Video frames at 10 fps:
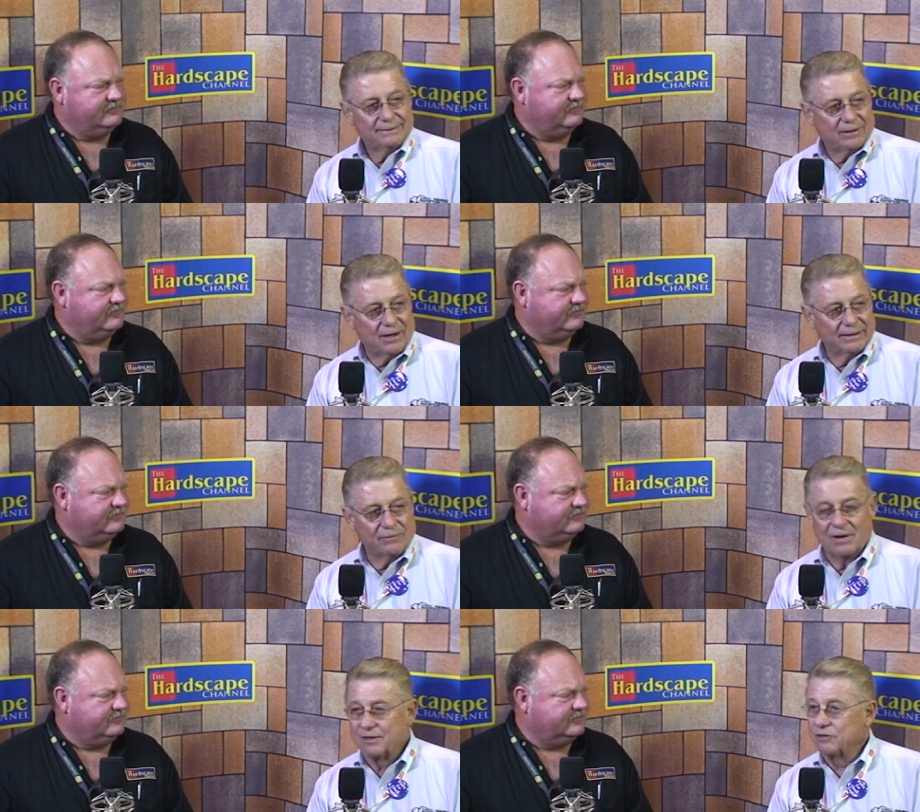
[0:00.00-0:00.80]
Speaker 1: all they
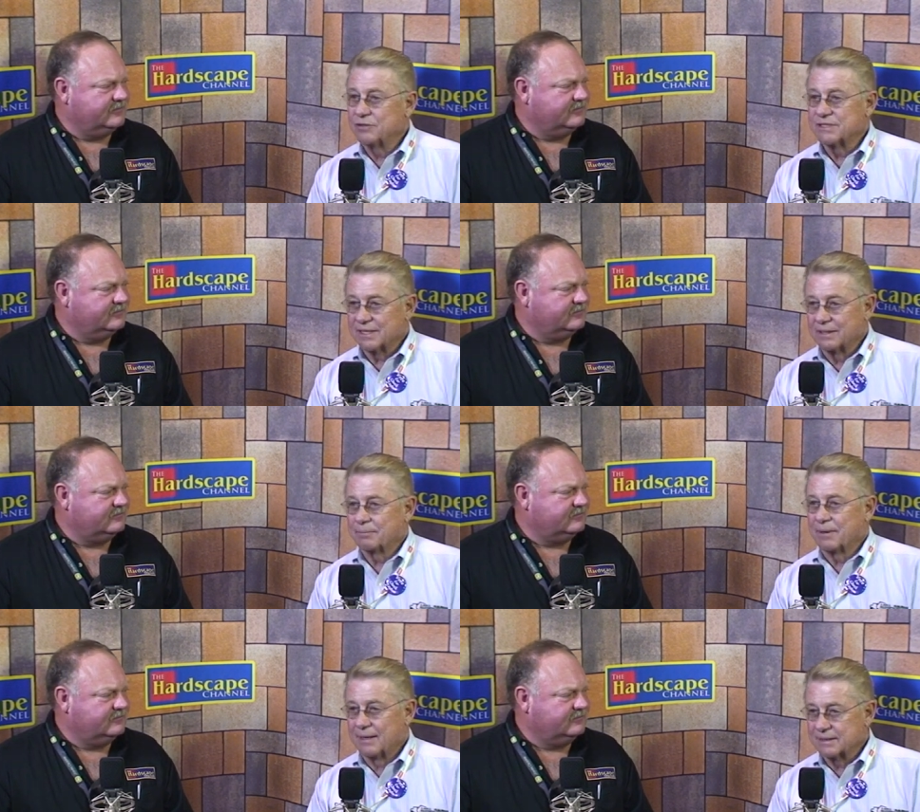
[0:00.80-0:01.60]
want to do is sell a
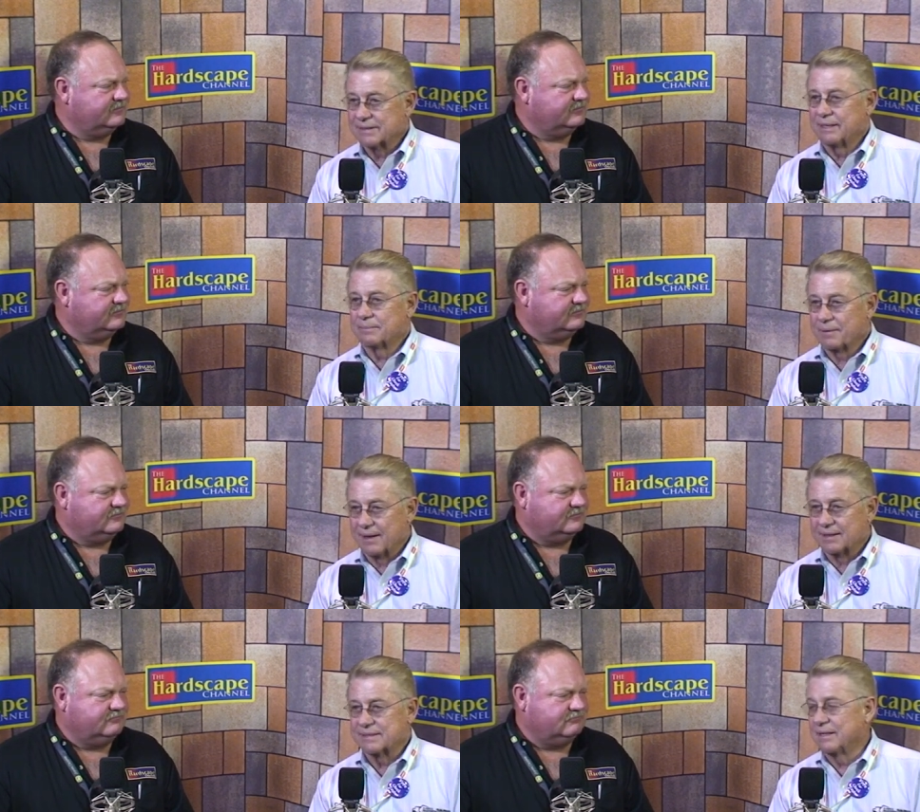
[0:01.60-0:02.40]
product, sell a
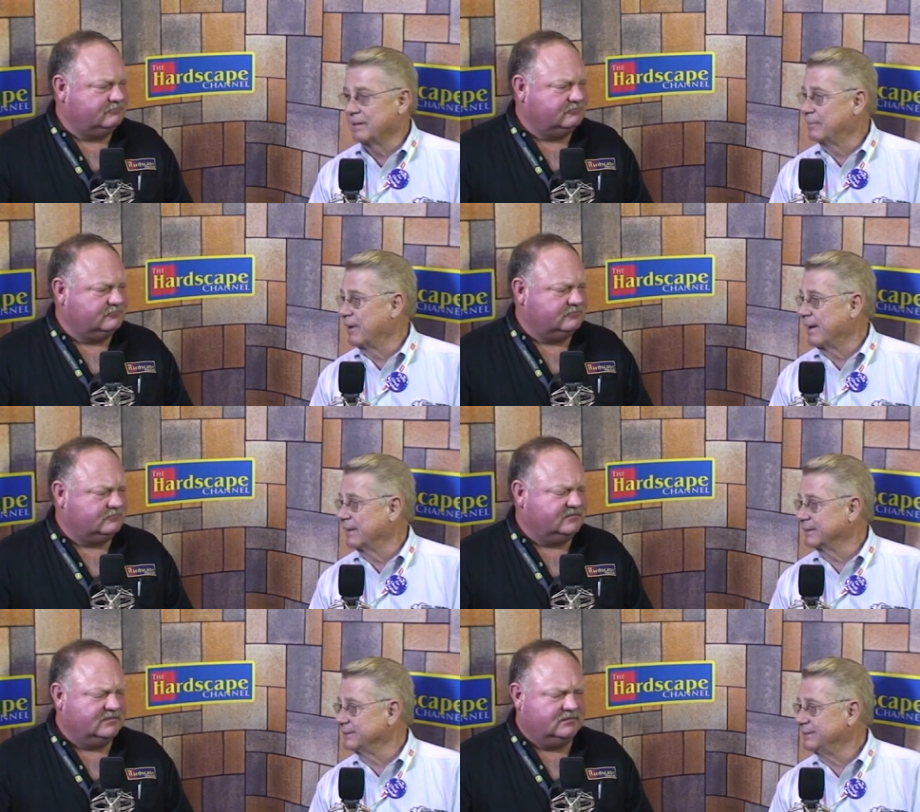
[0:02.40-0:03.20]
product, sell a product,
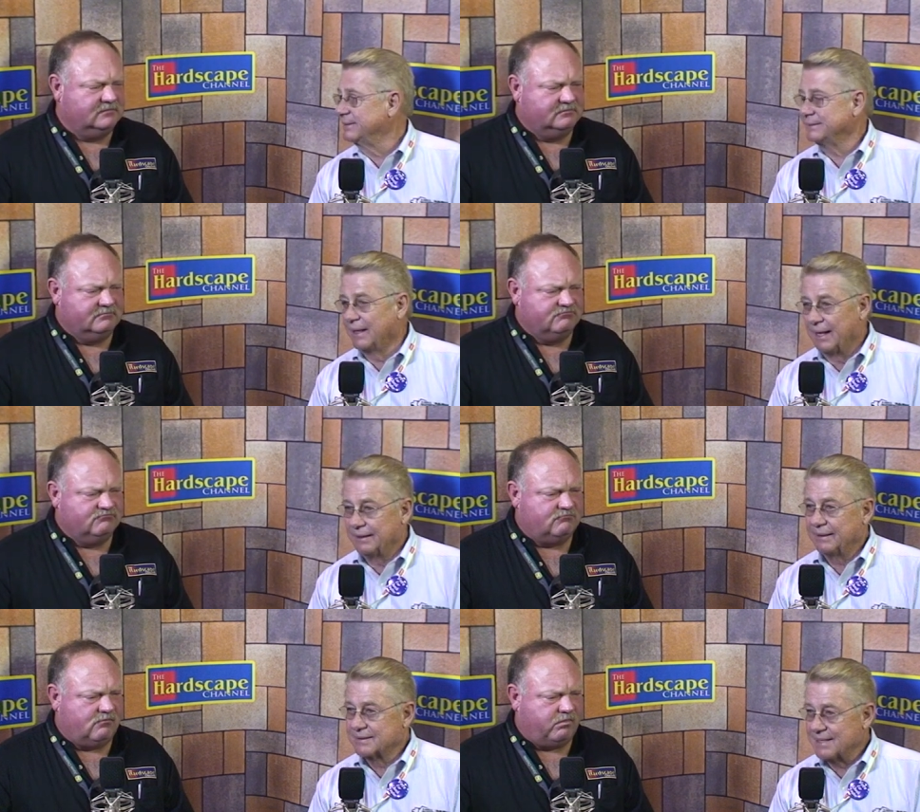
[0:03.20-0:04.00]

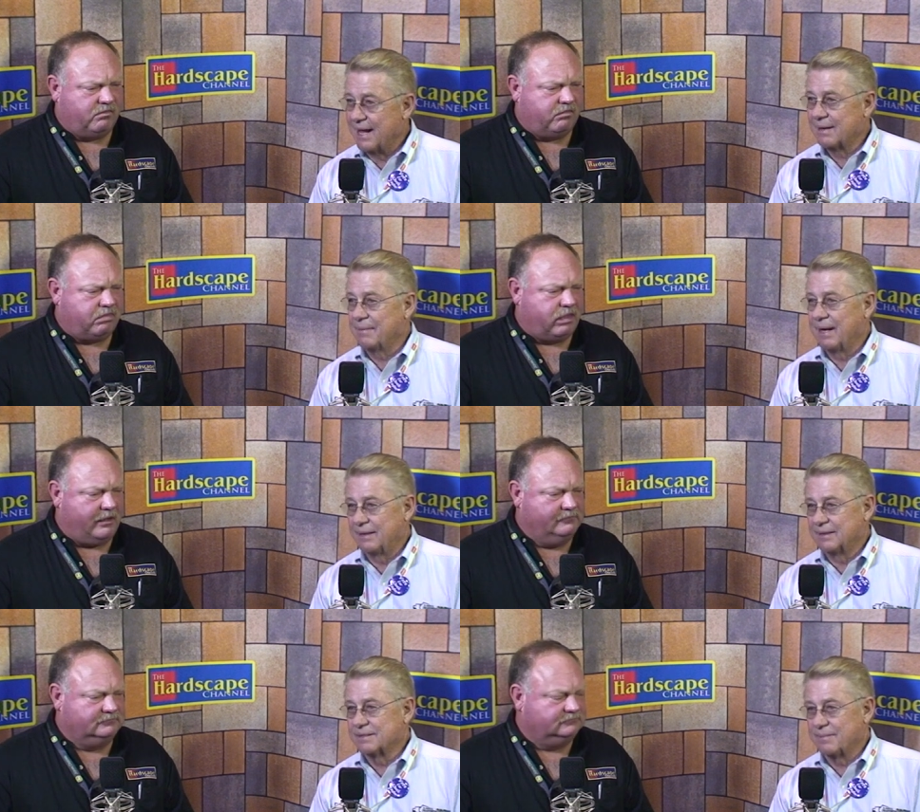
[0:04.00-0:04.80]
and it's not about
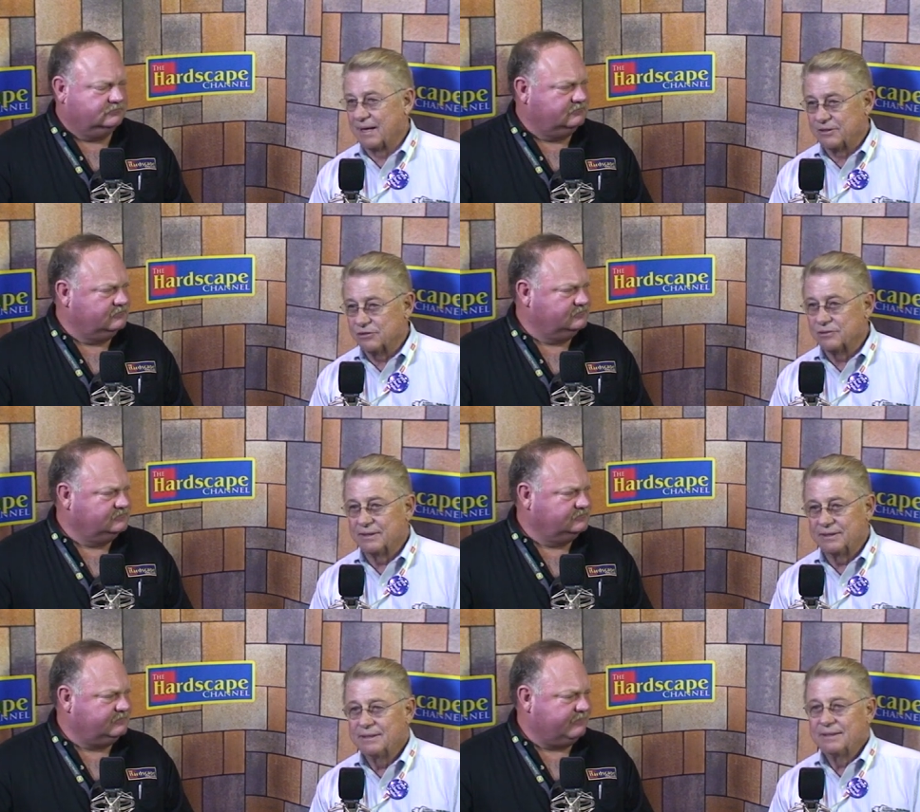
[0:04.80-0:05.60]
it's about
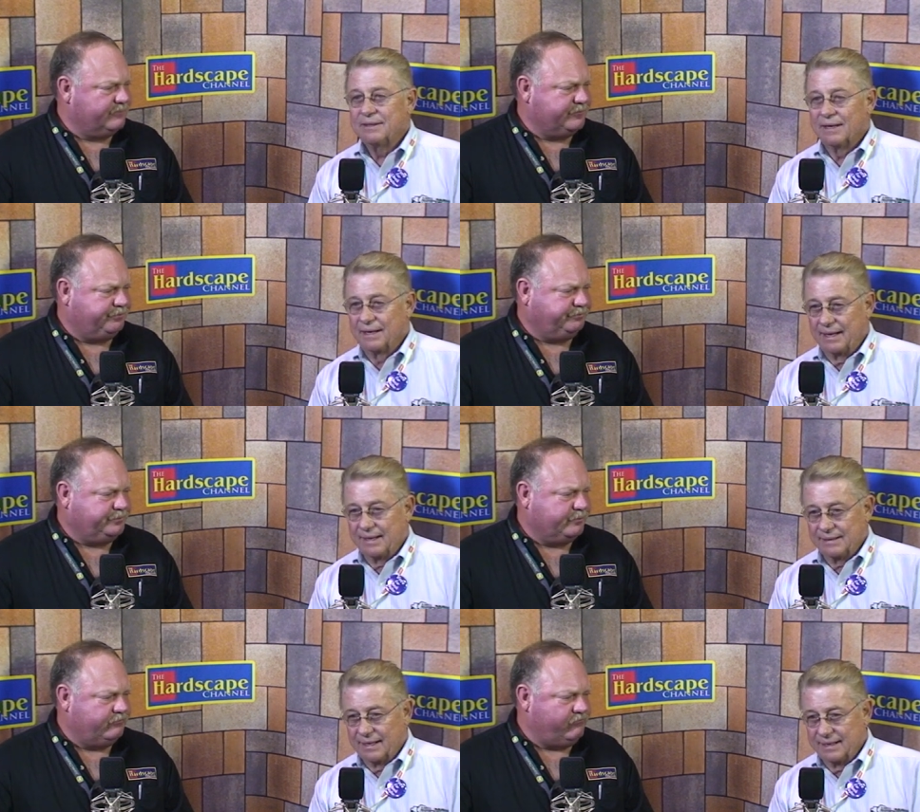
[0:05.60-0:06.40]
doing
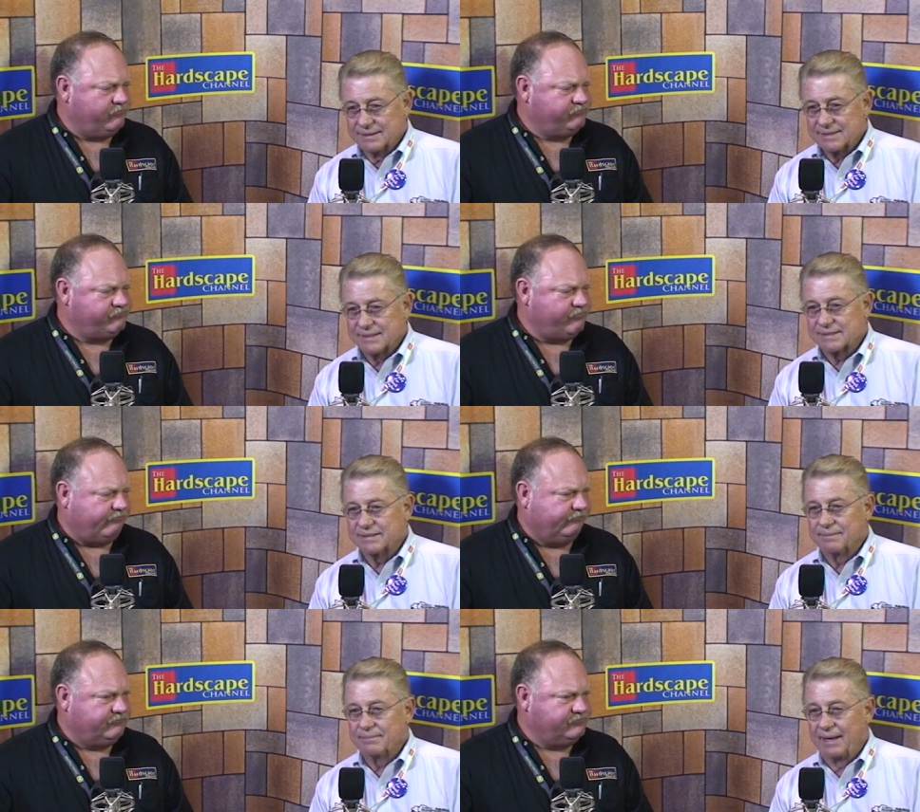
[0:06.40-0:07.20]
a, a
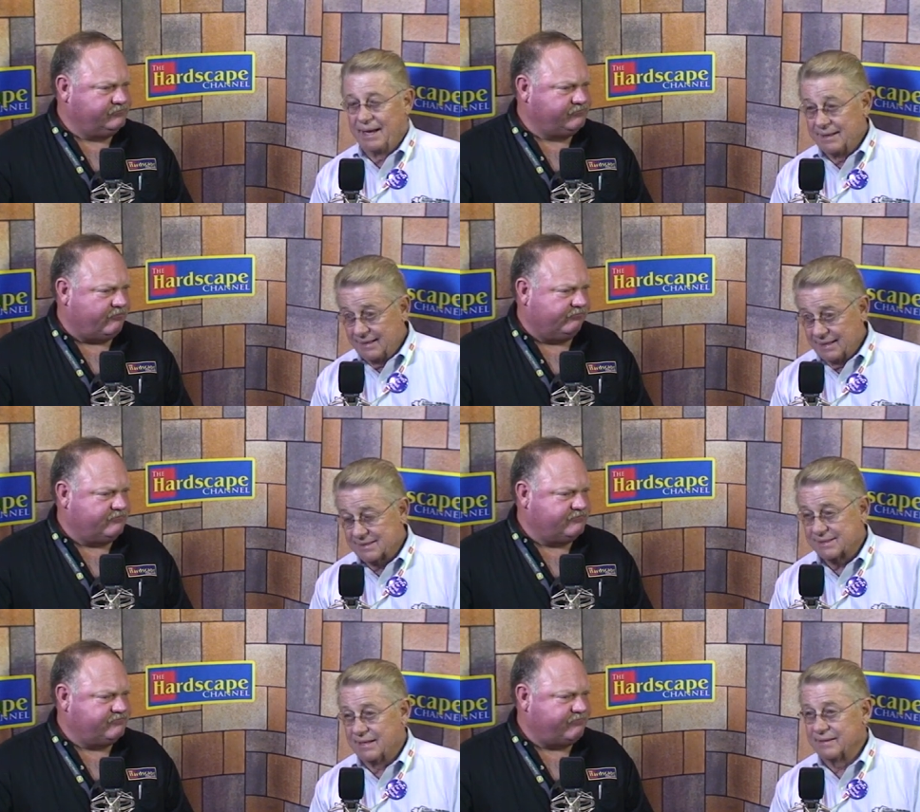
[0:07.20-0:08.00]
system and yes,
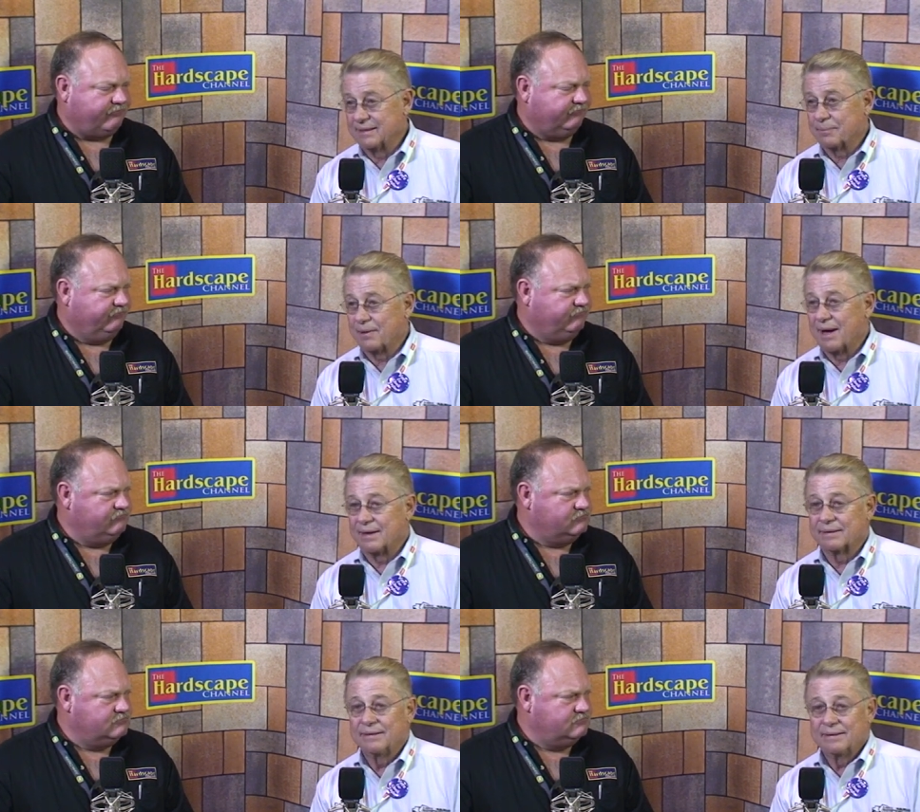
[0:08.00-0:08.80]
selling a product